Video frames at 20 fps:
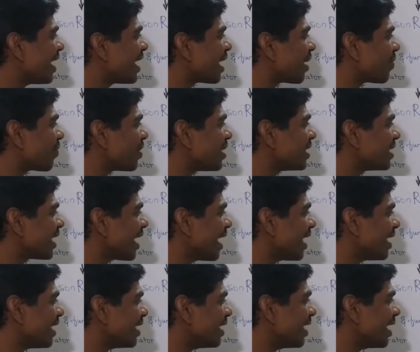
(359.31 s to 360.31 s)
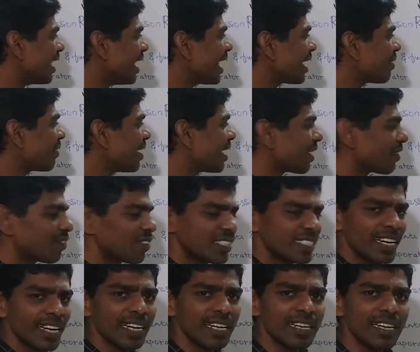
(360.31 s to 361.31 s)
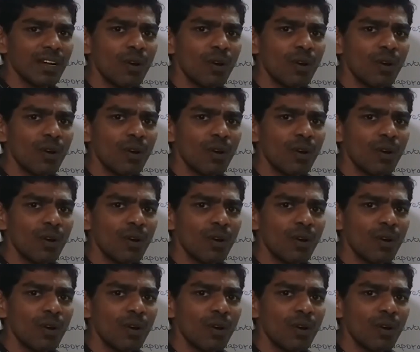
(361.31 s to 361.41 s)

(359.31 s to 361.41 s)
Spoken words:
refrigerant.